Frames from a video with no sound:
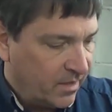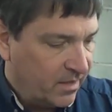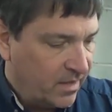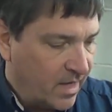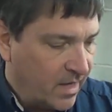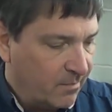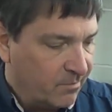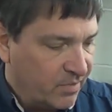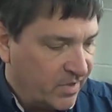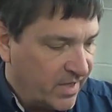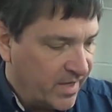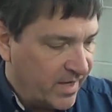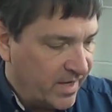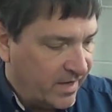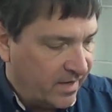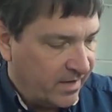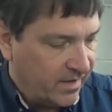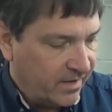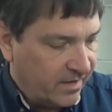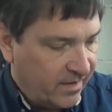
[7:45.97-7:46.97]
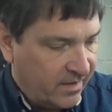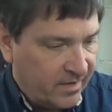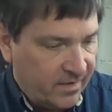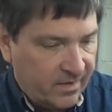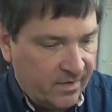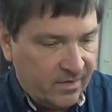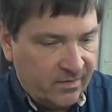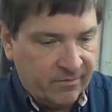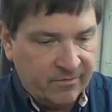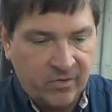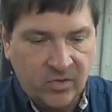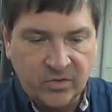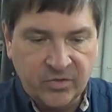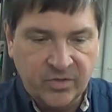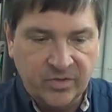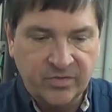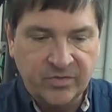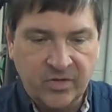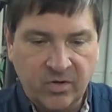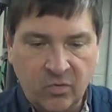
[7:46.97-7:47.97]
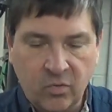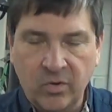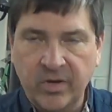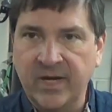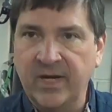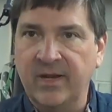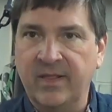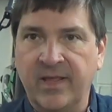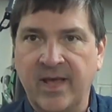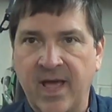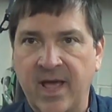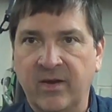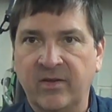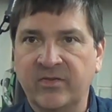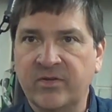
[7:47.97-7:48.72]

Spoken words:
gameplay functions according to that.